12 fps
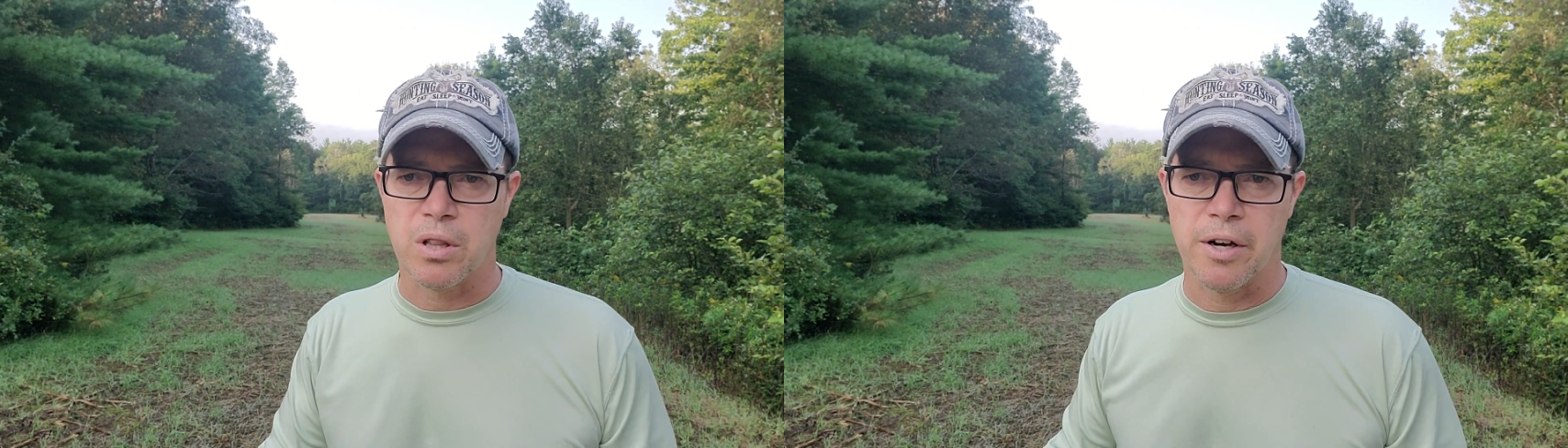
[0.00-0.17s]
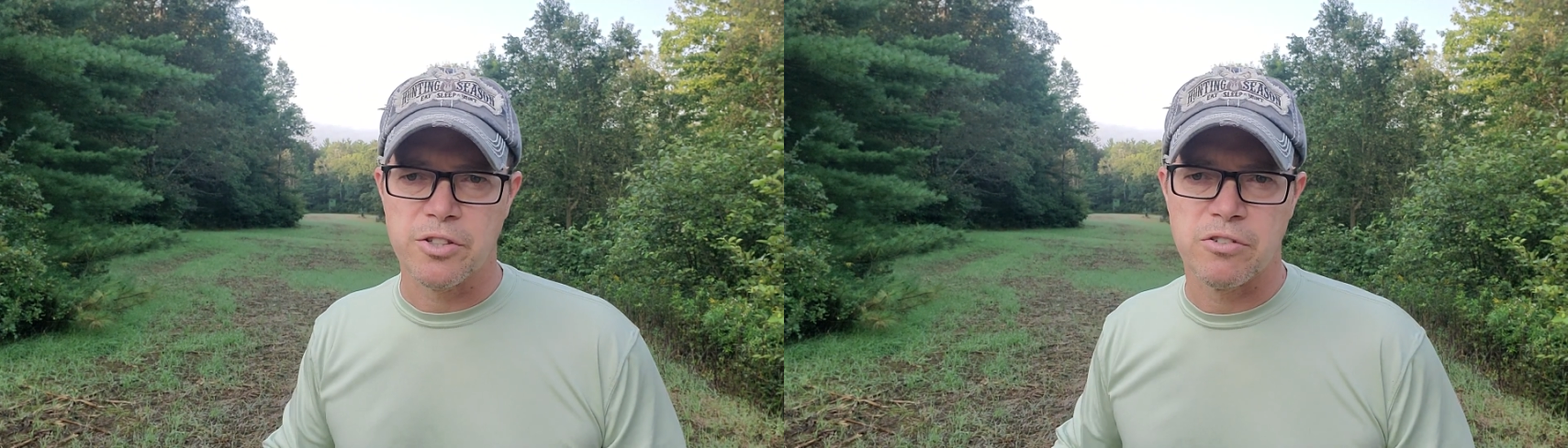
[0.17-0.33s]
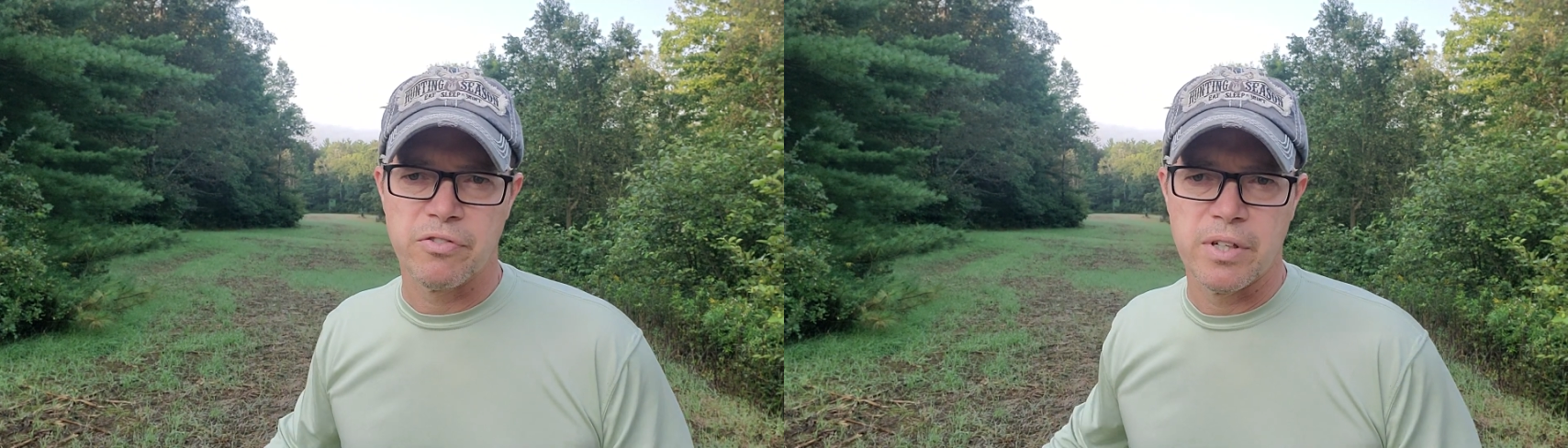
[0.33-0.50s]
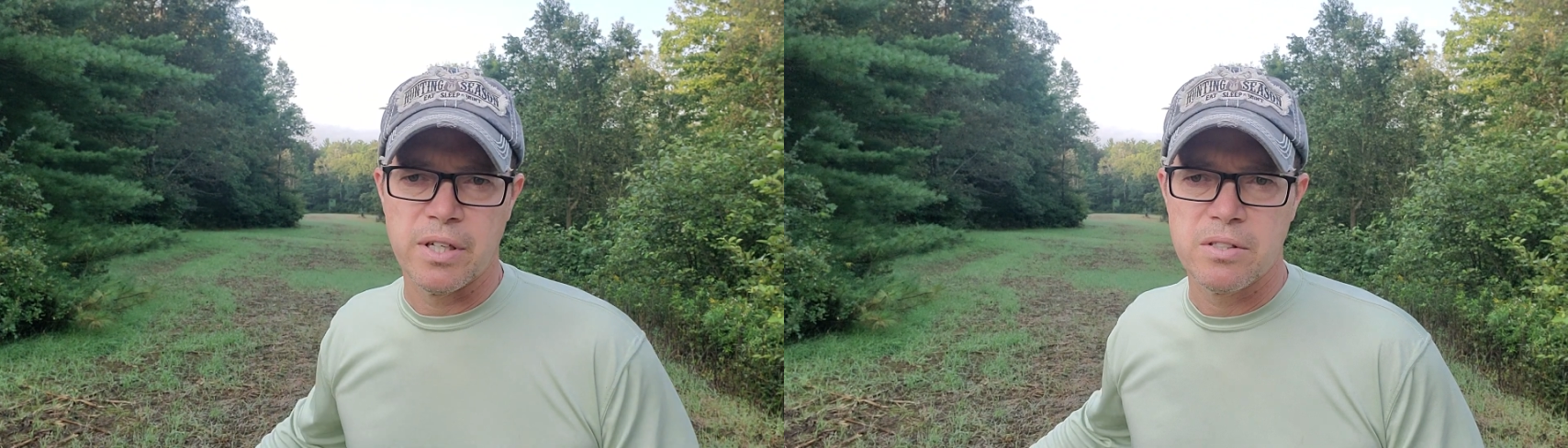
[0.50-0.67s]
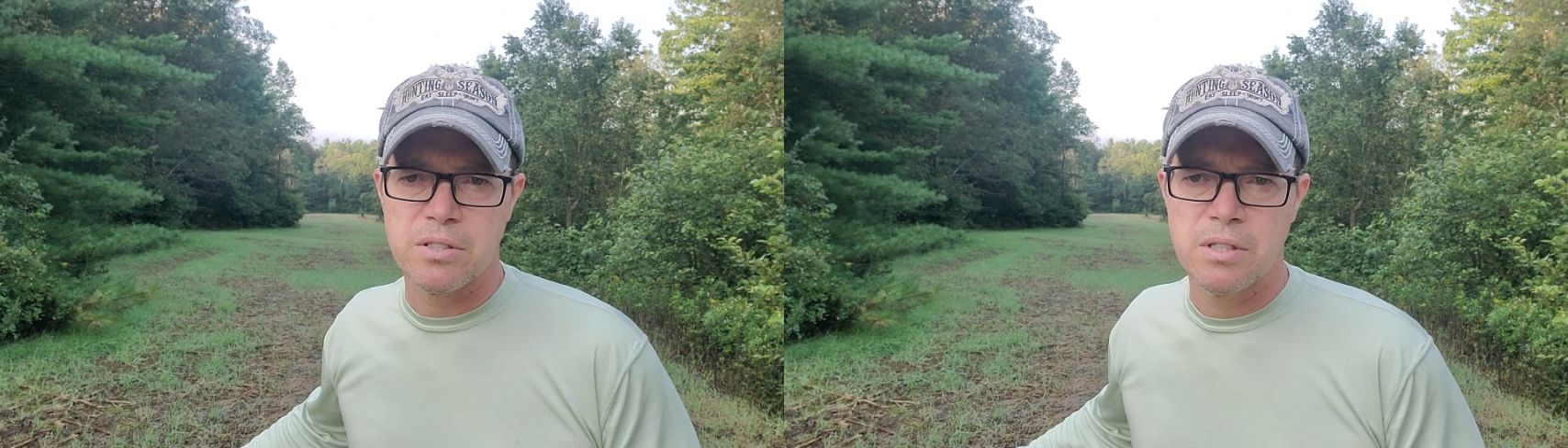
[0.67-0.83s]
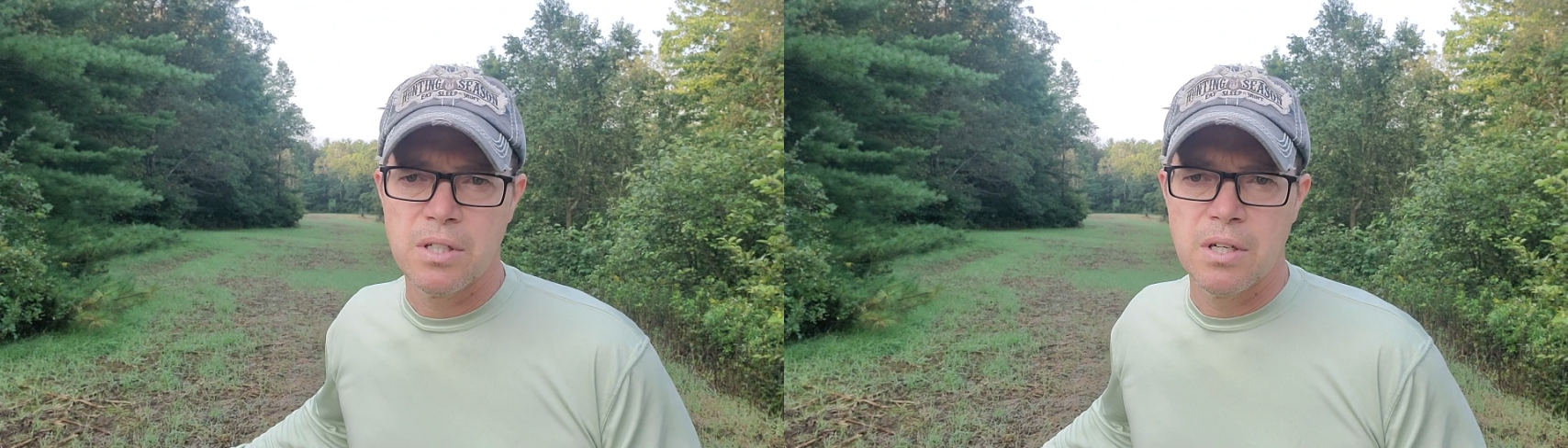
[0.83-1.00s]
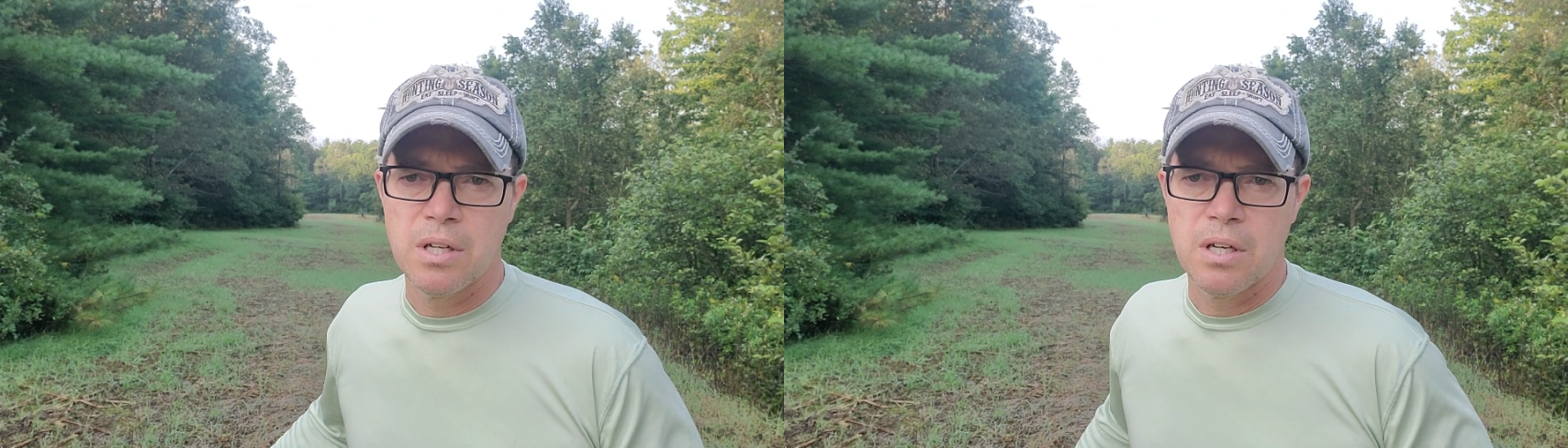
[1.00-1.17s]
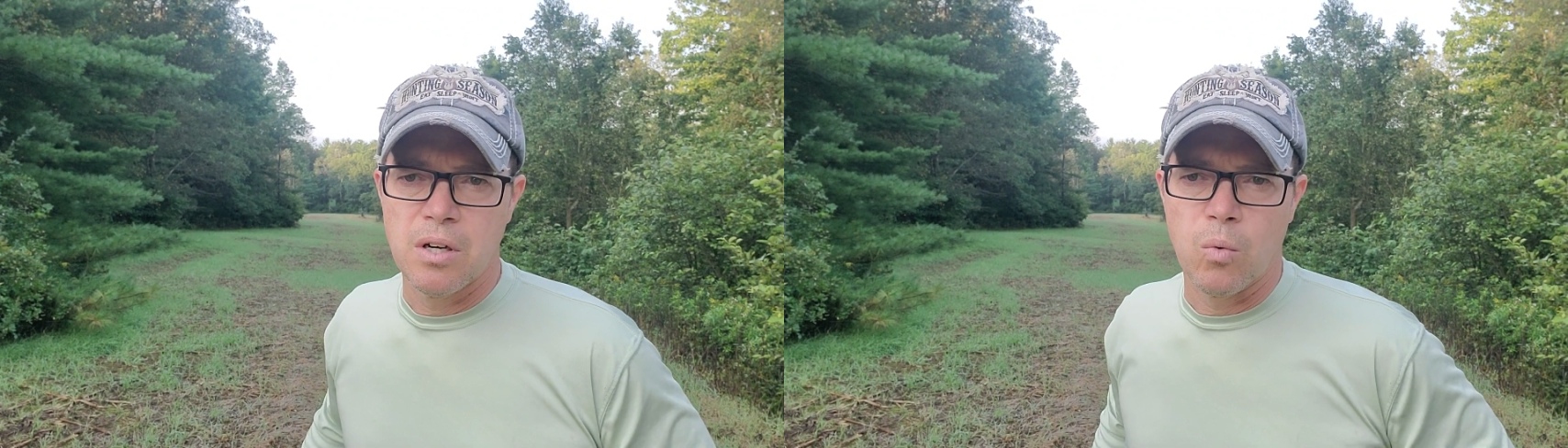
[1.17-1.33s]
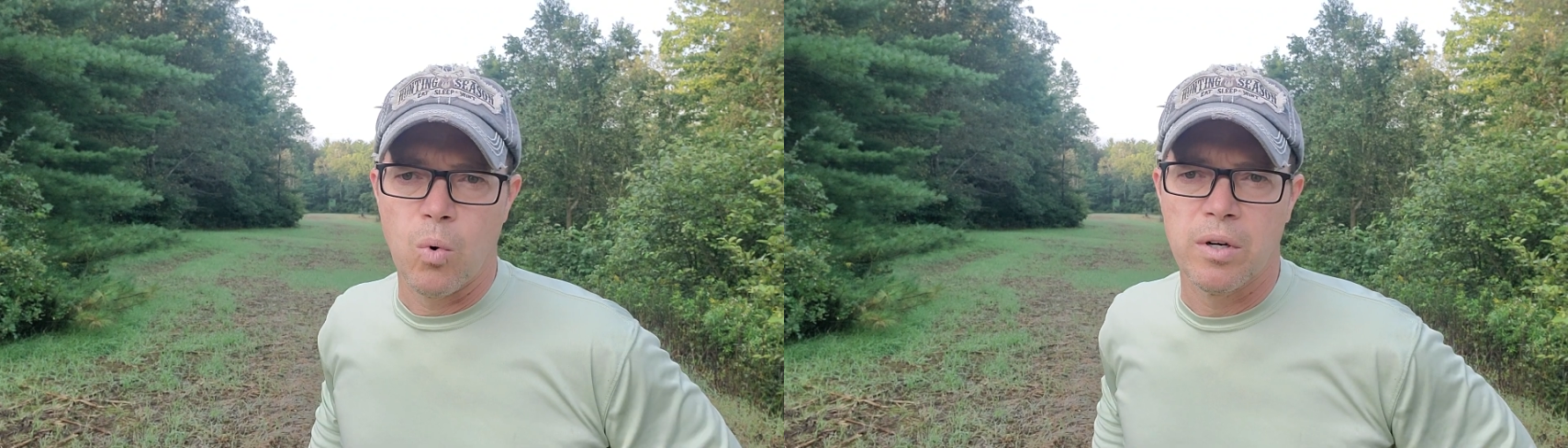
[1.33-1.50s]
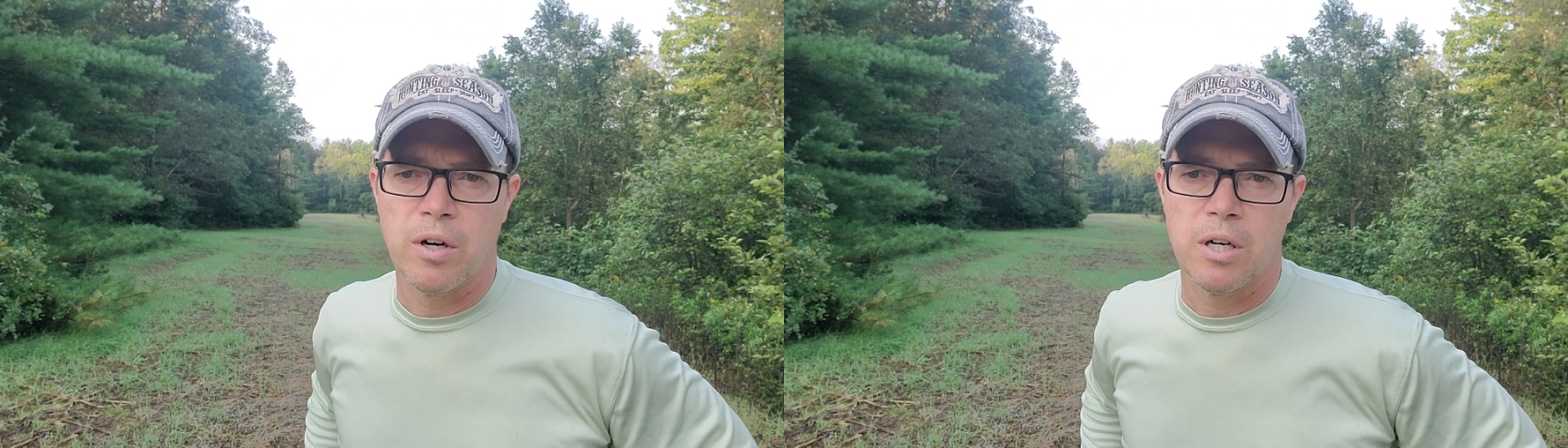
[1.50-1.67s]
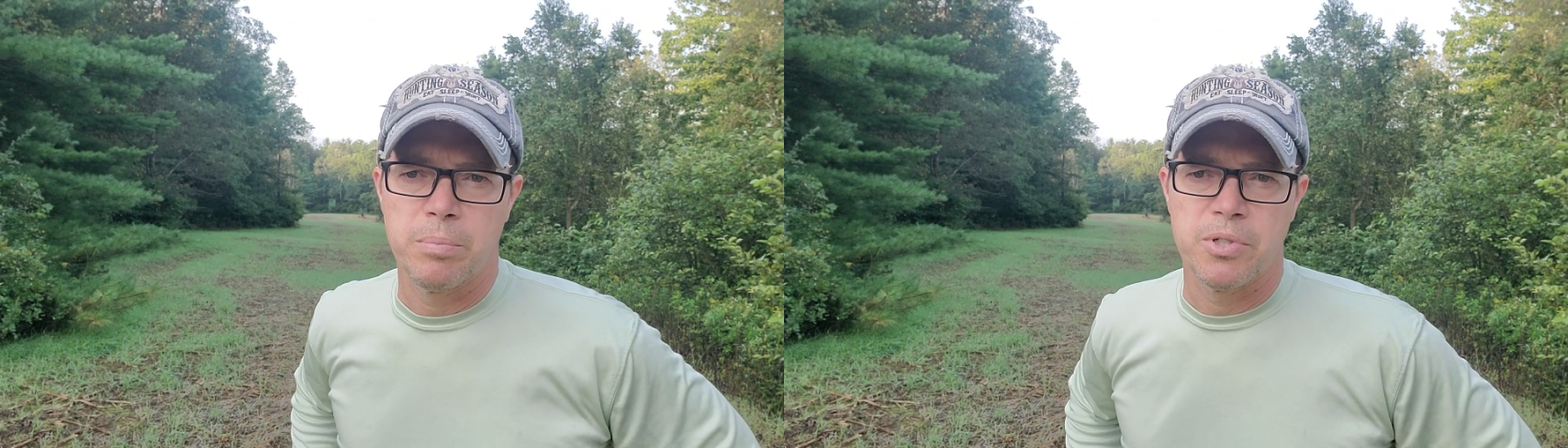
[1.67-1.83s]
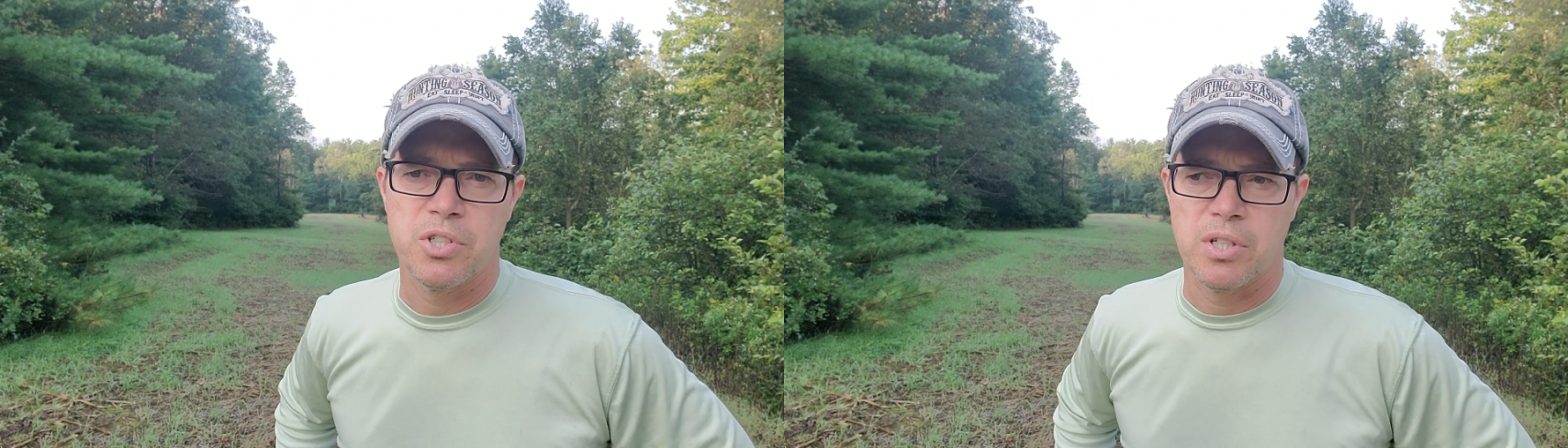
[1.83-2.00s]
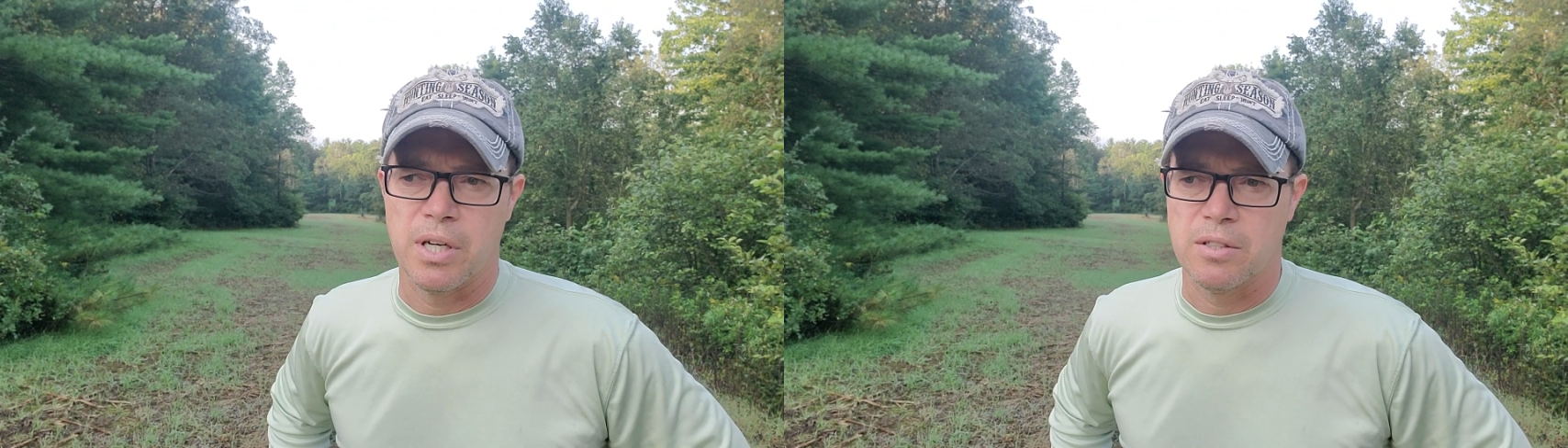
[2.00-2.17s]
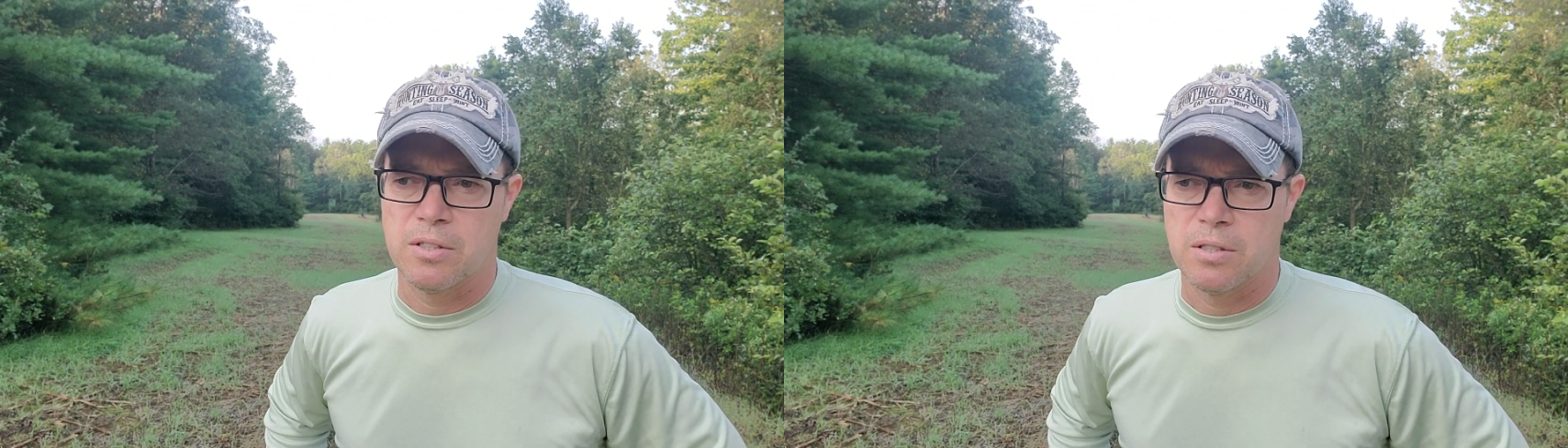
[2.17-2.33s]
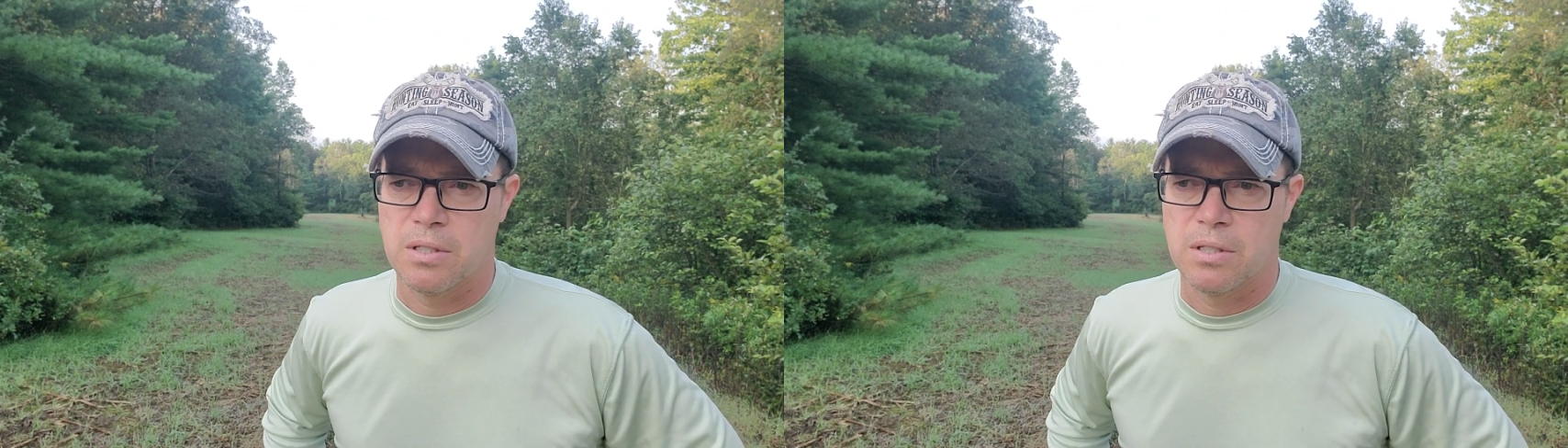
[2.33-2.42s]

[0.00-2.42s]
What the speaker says: glyphosate, 100%.